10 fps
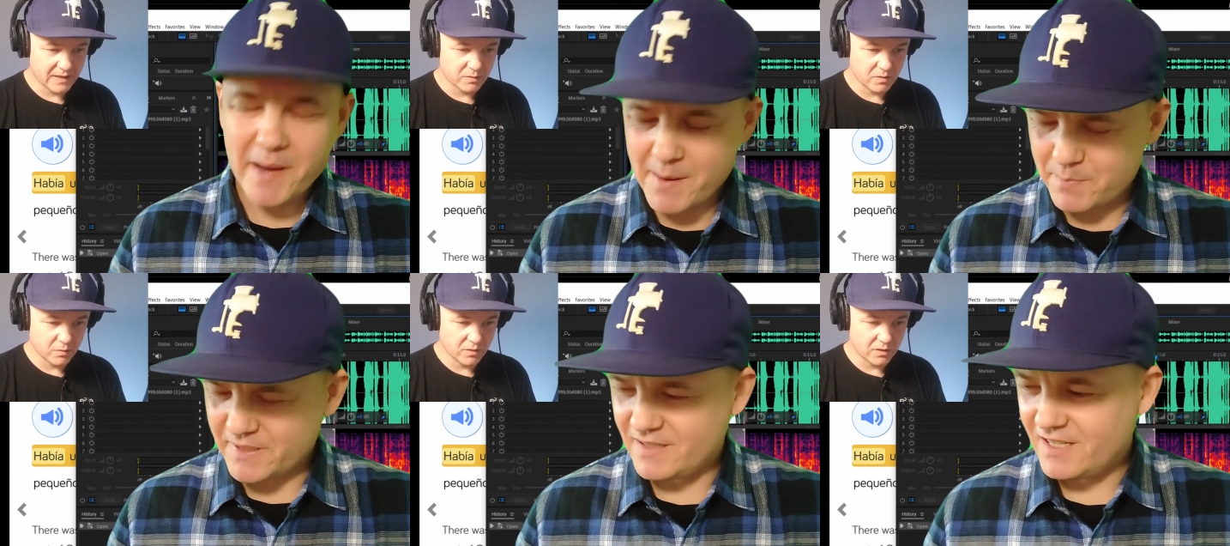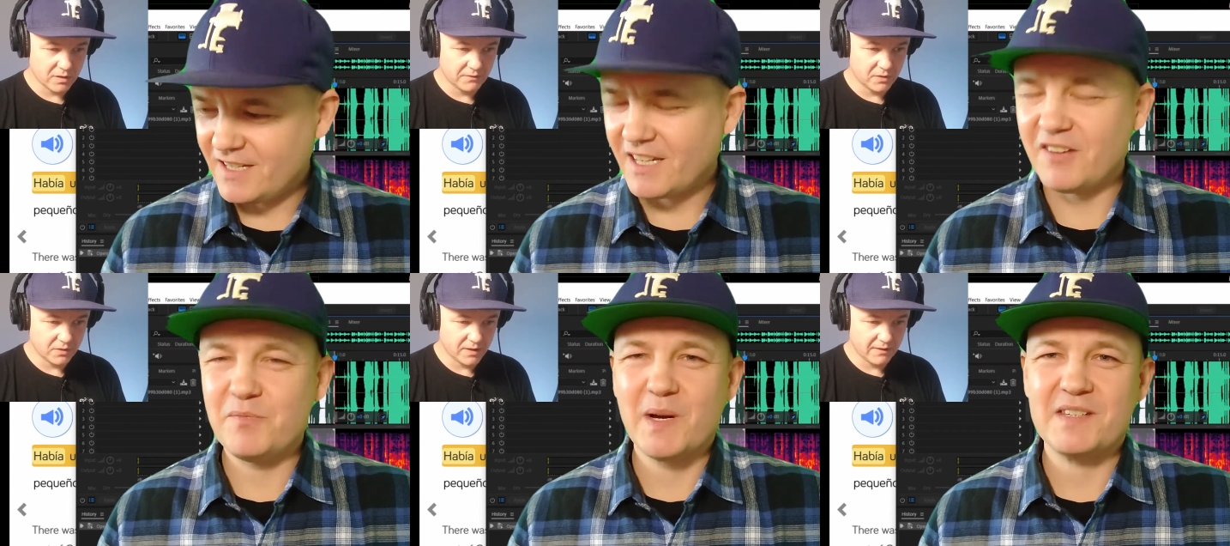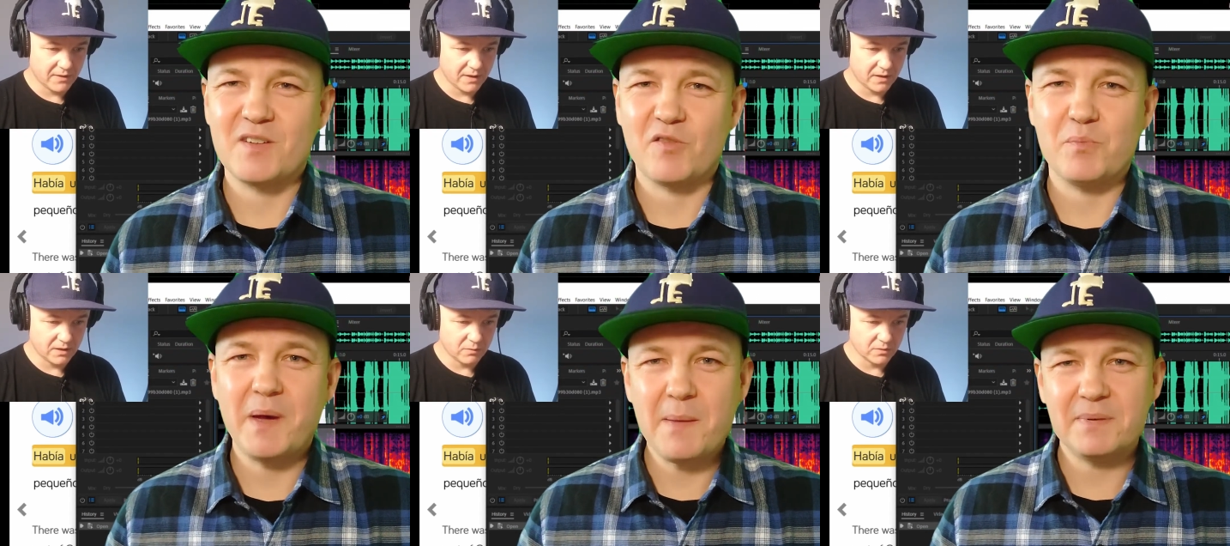Speaker 1: pep, give
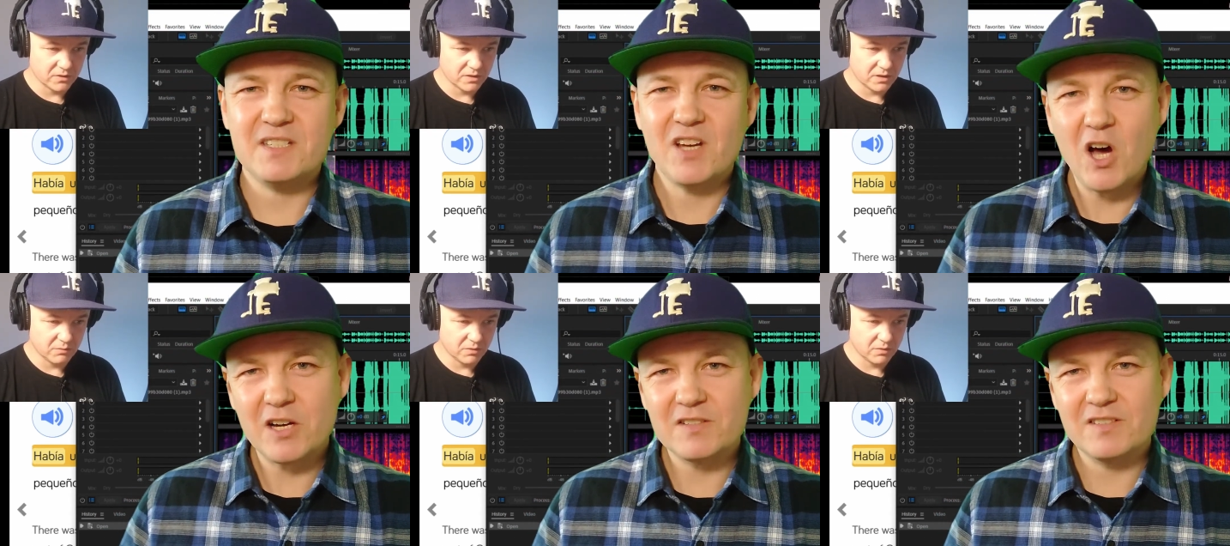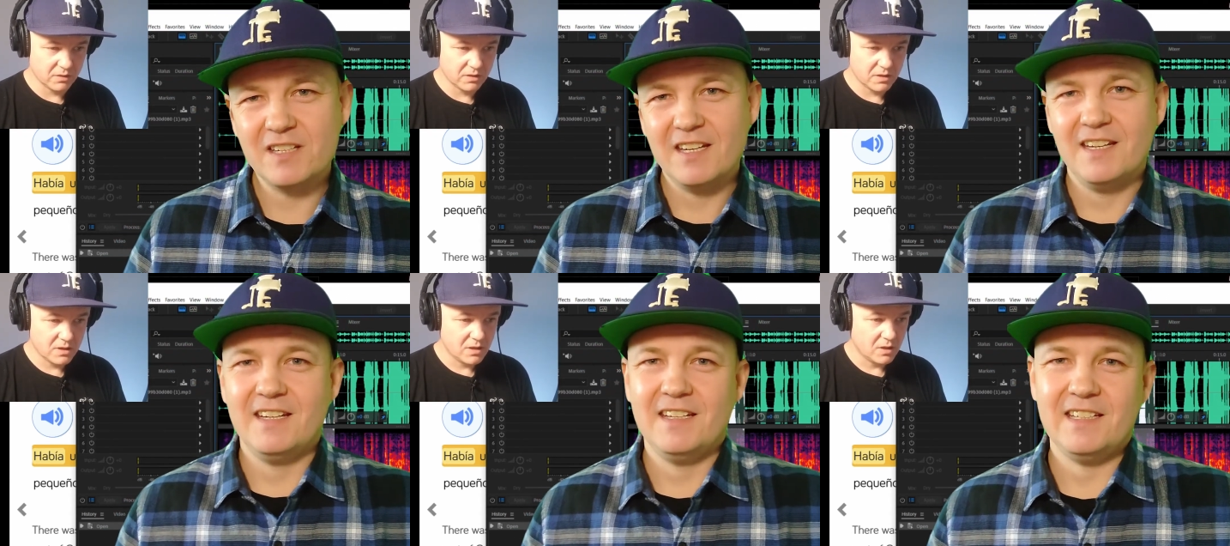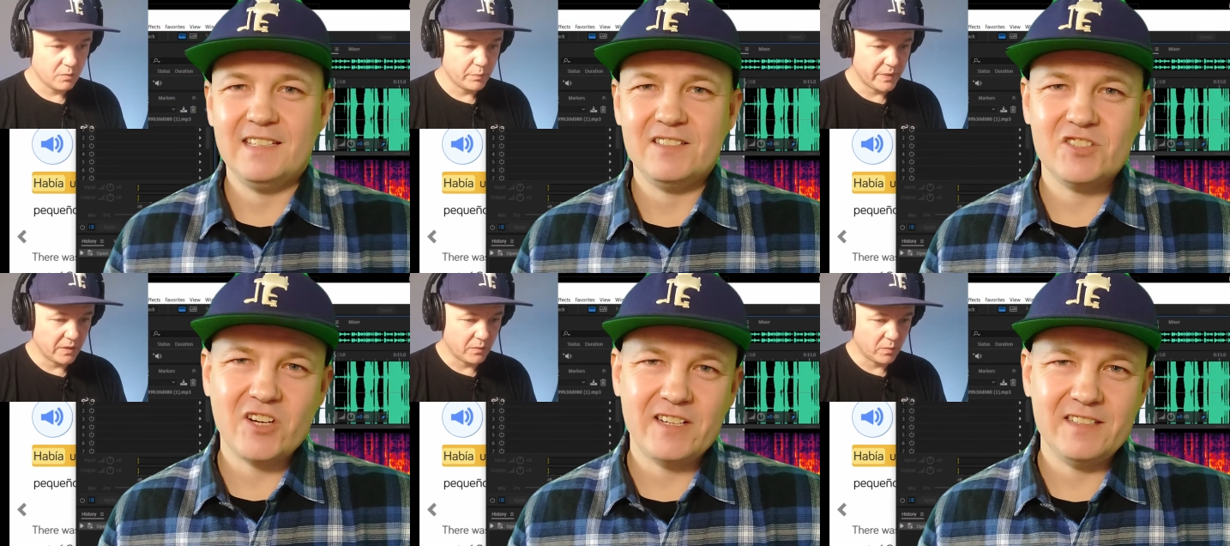myself pep talks
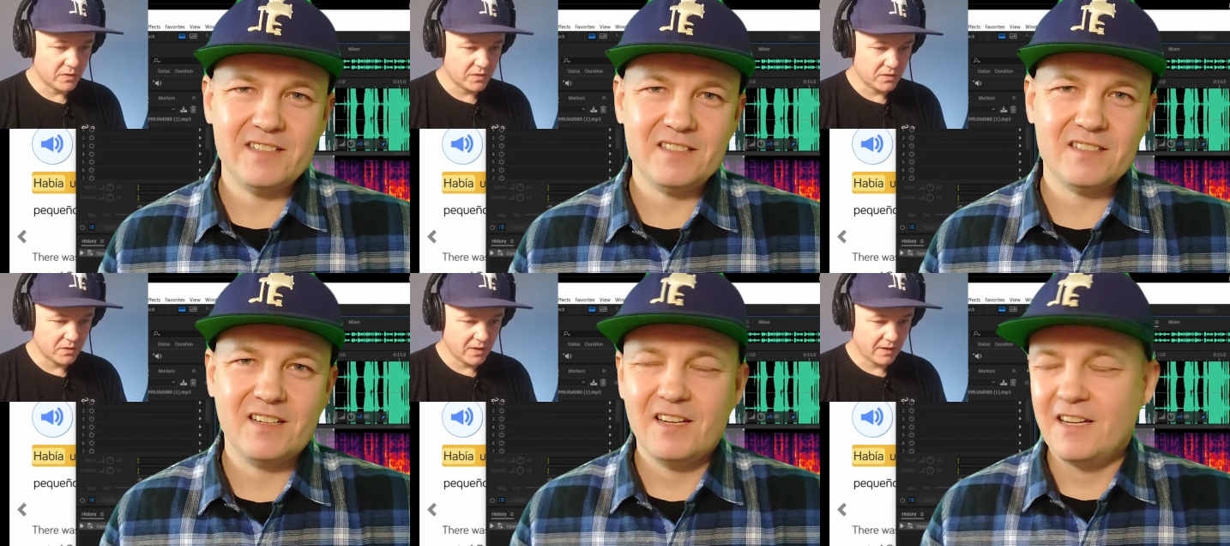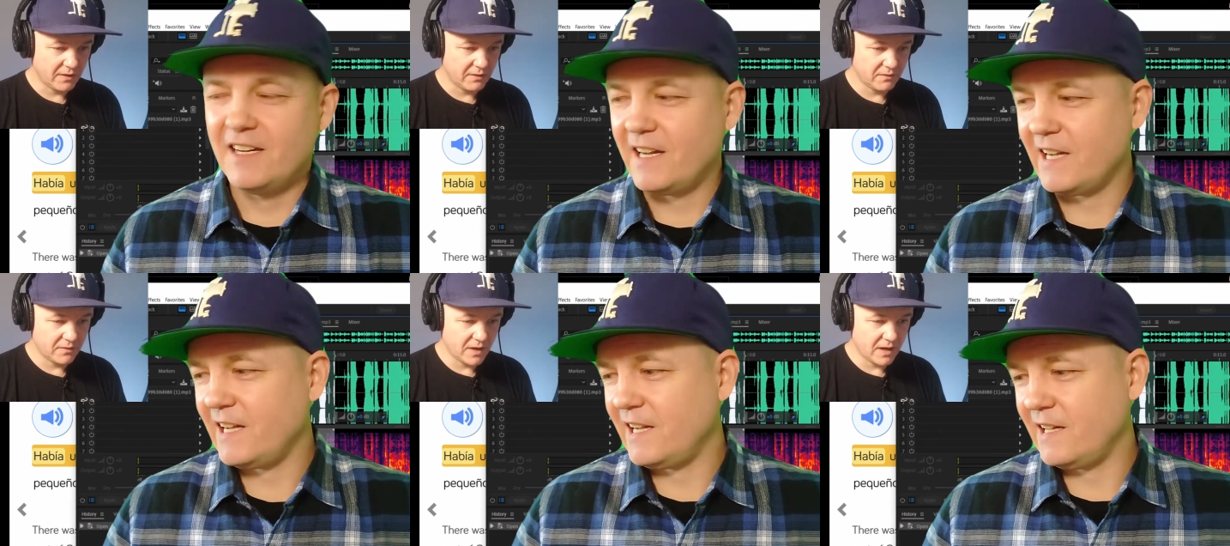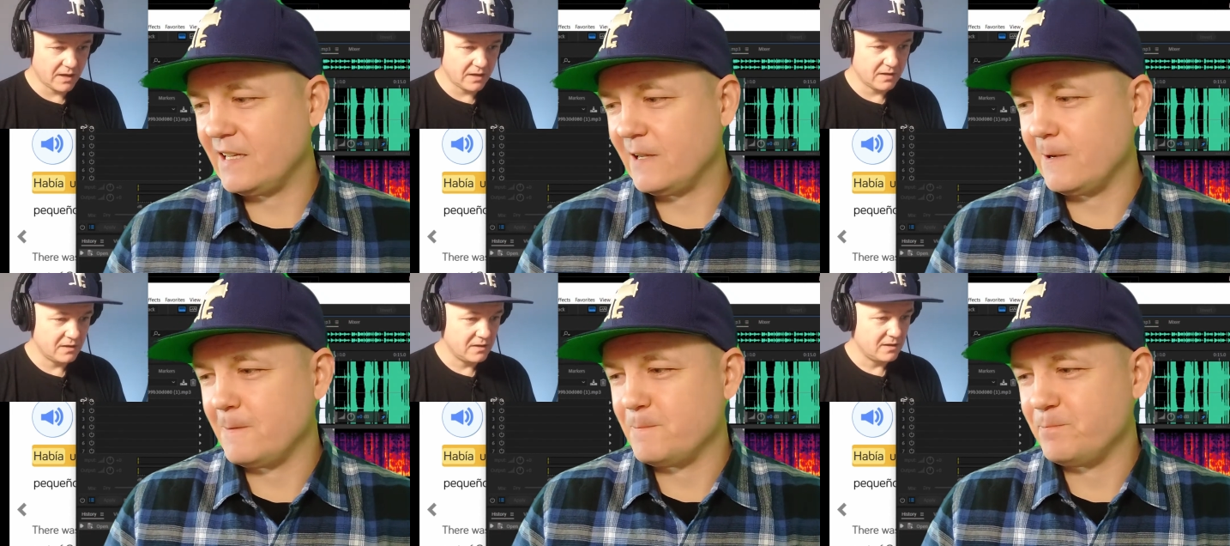in Chinese, and
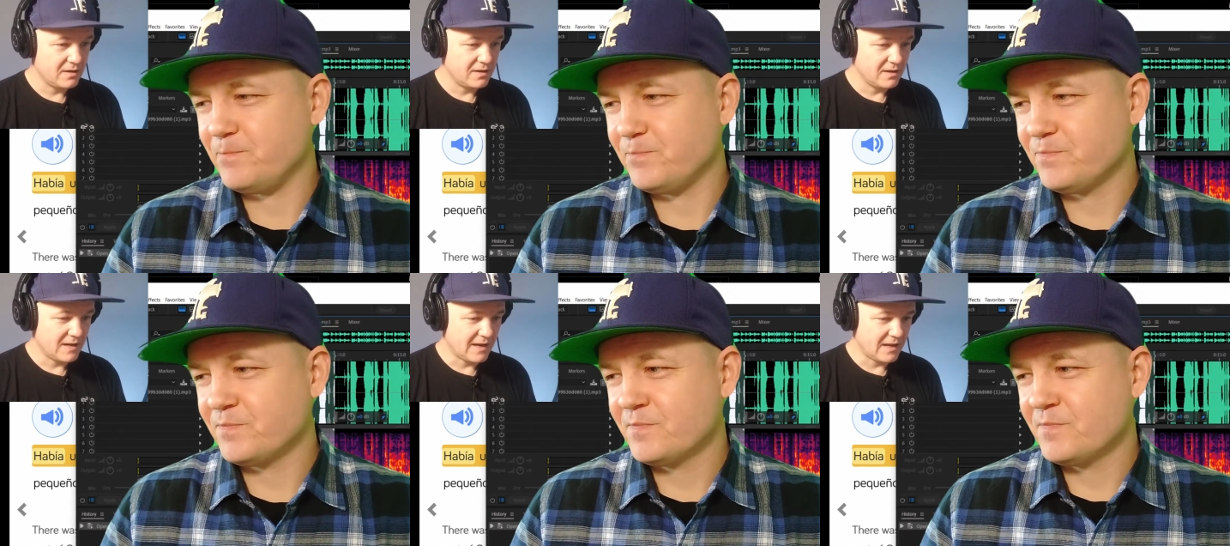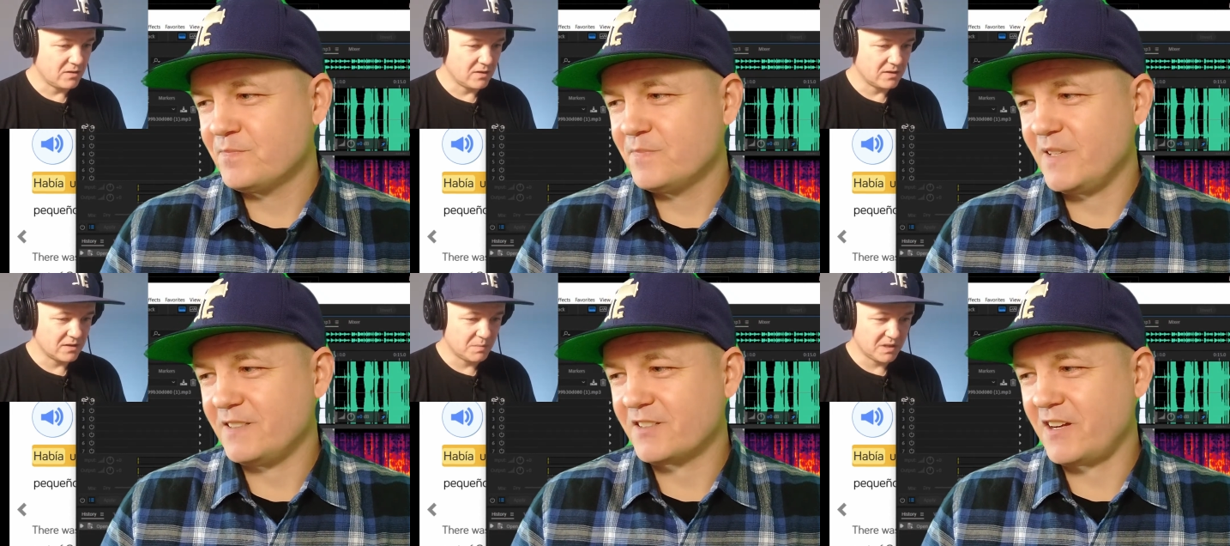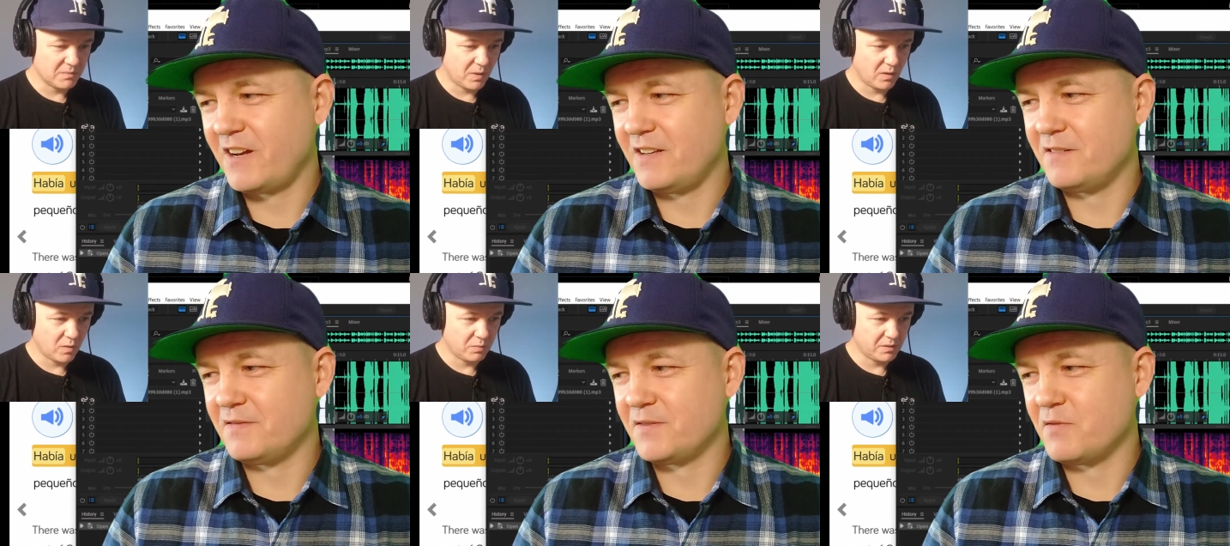um, it's kind
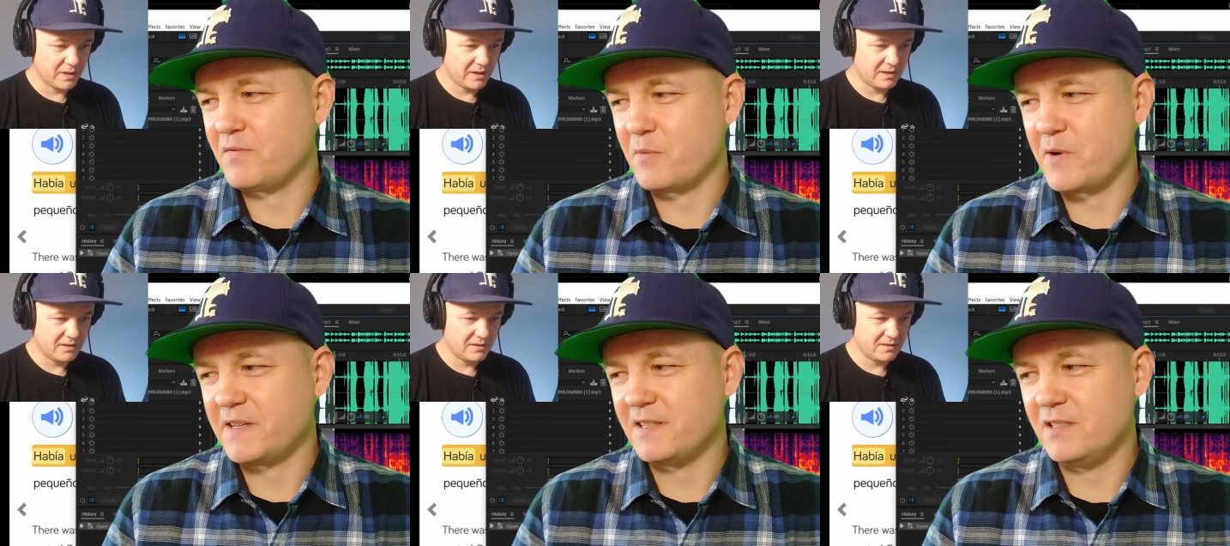of a fun way to